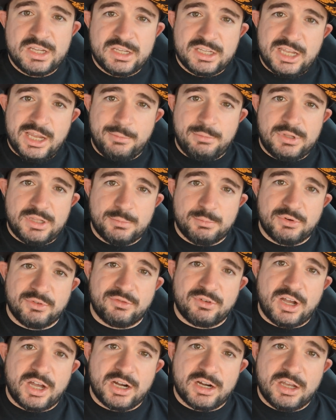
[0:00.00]
Came in the
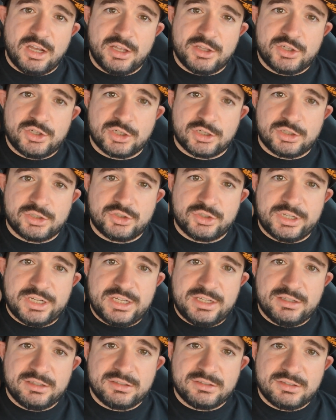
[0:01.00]
Privada Trick or
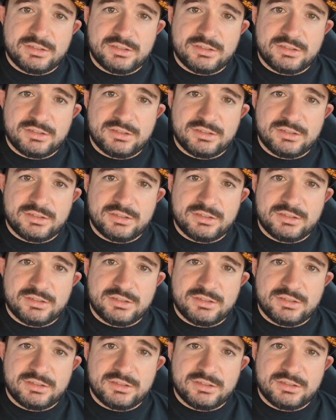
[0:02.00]
Treat